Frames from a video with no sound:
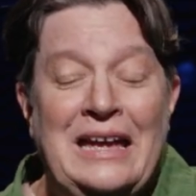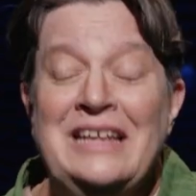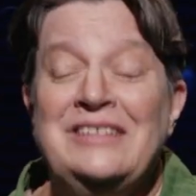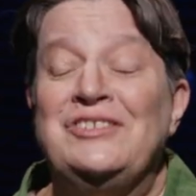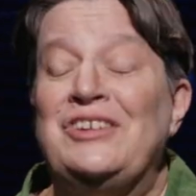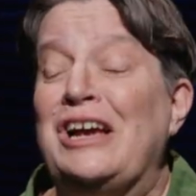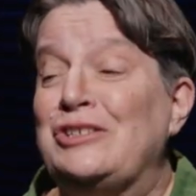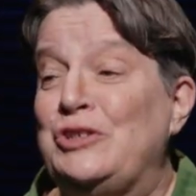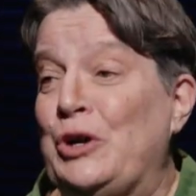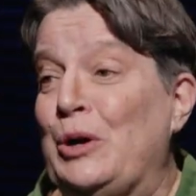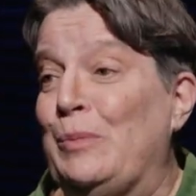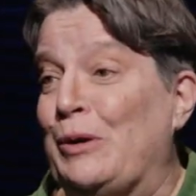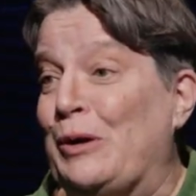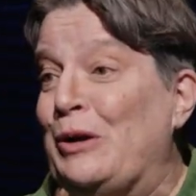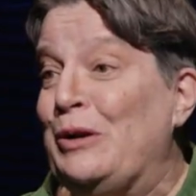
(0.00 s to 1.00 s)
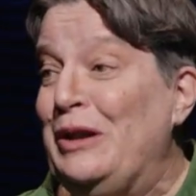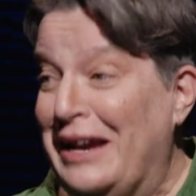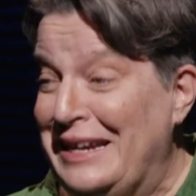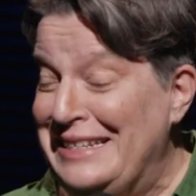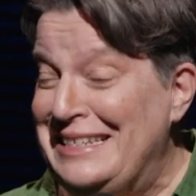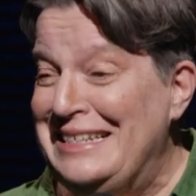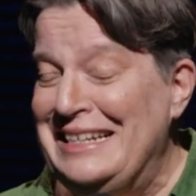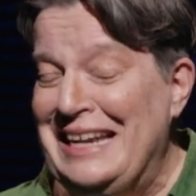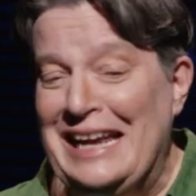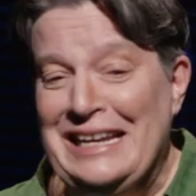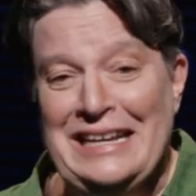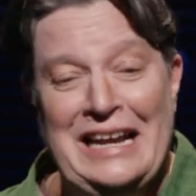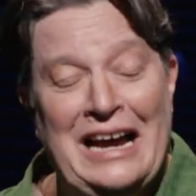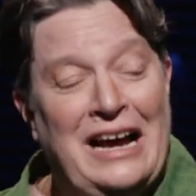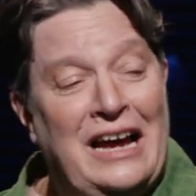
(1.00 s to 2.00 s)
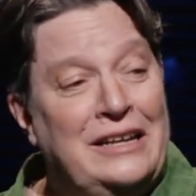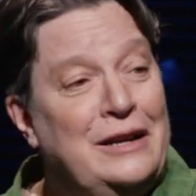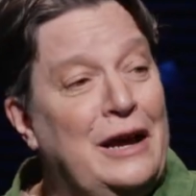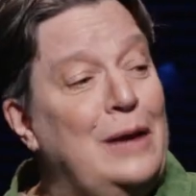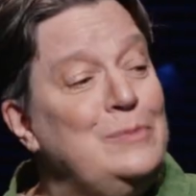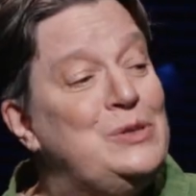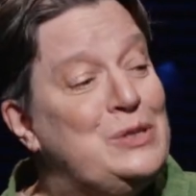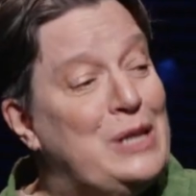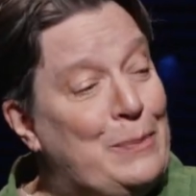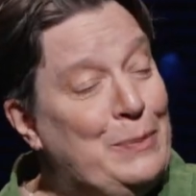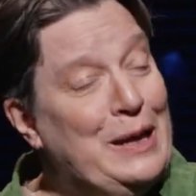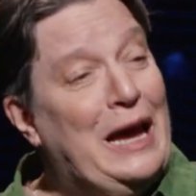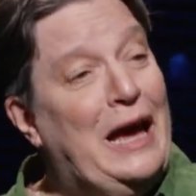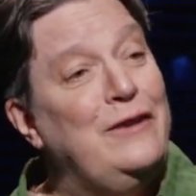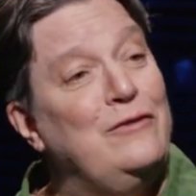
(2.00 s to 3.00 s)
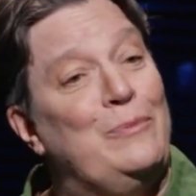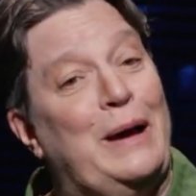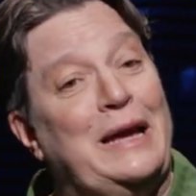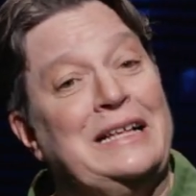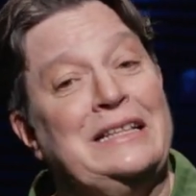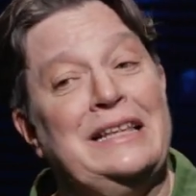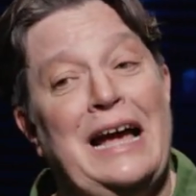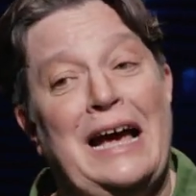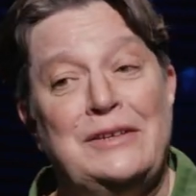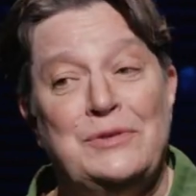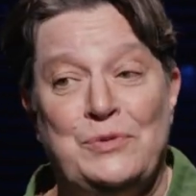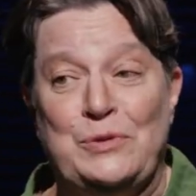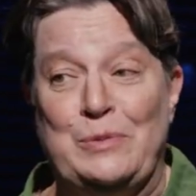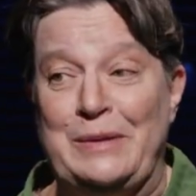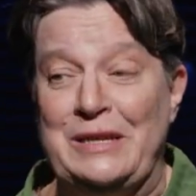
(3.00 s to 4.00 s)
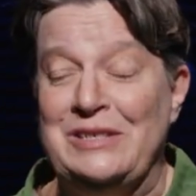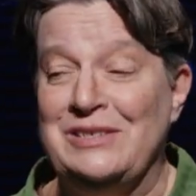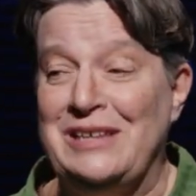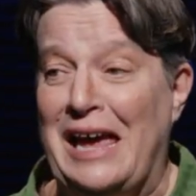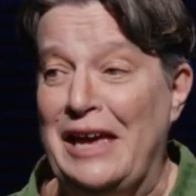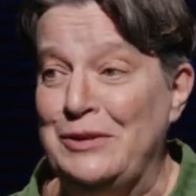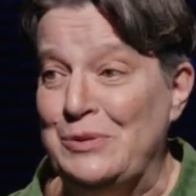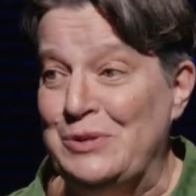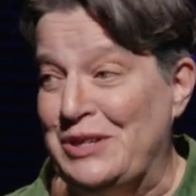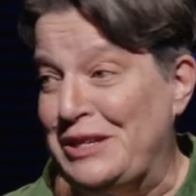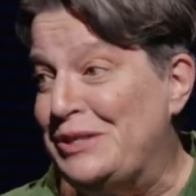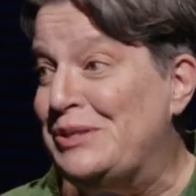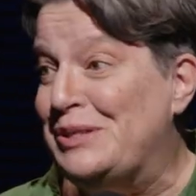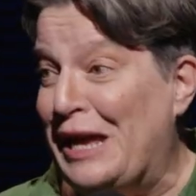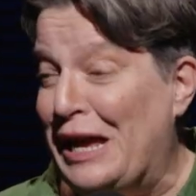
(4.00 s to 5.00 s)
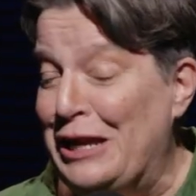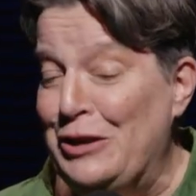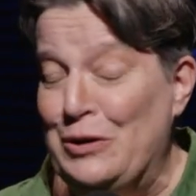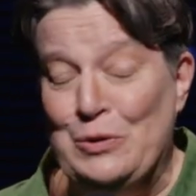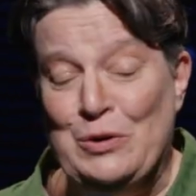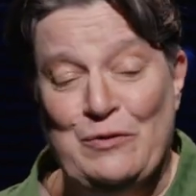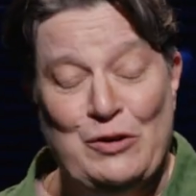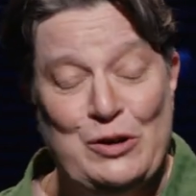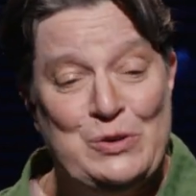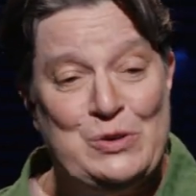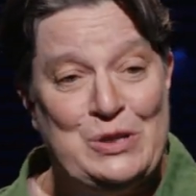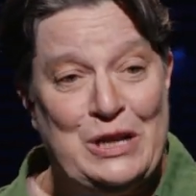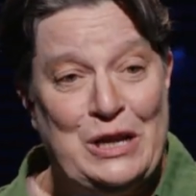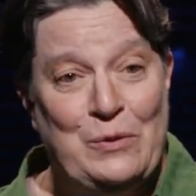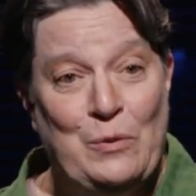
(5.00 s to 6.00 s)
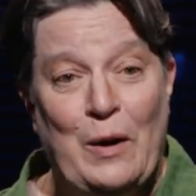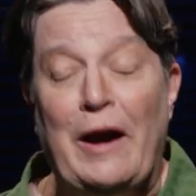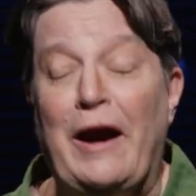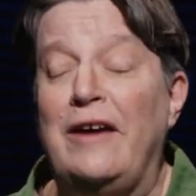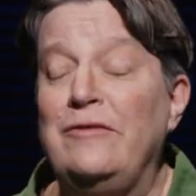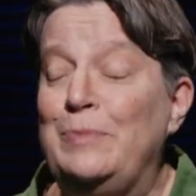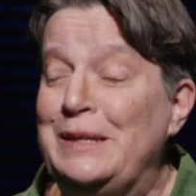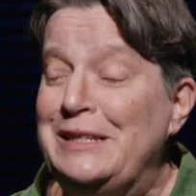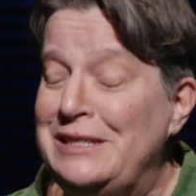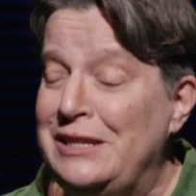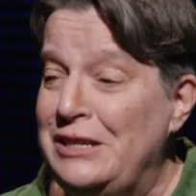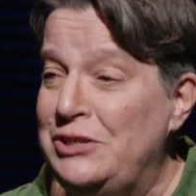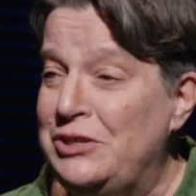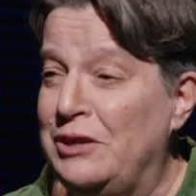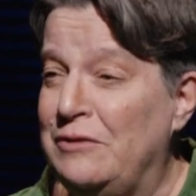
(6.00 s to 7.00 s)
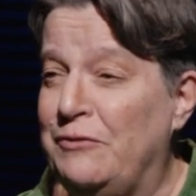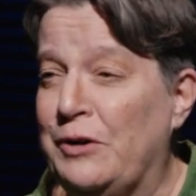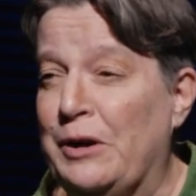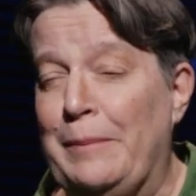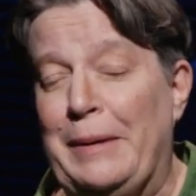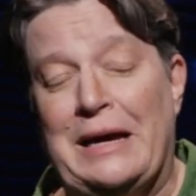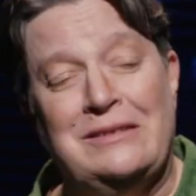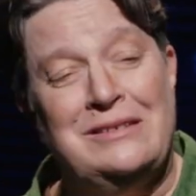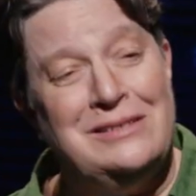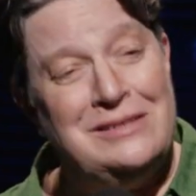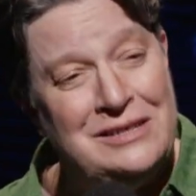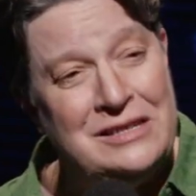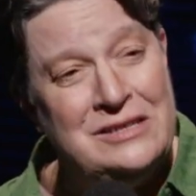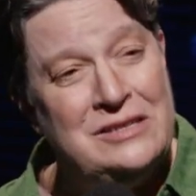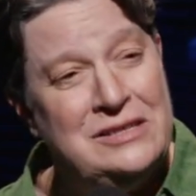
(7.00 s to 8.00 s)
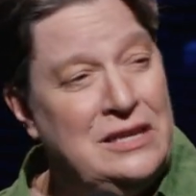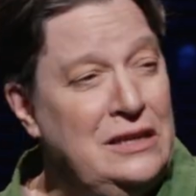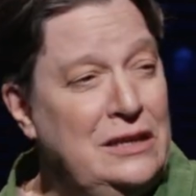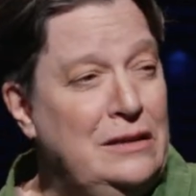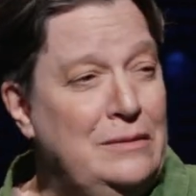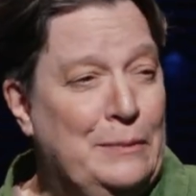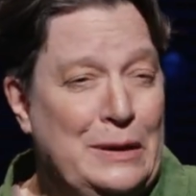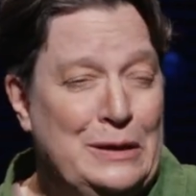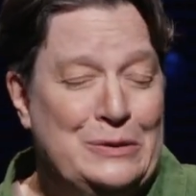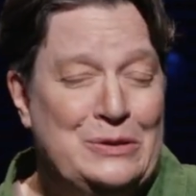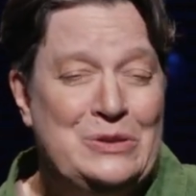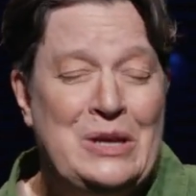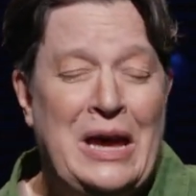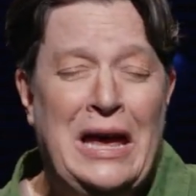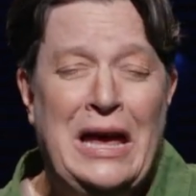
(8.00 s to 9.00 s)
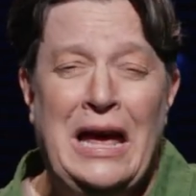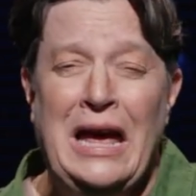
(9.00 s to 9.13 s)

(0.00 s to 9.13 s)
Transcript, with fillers: It's October nineteen eighty-nine. I'm stepping out of my classroom at San Jose State University, where I've been teaching for about sixteen months.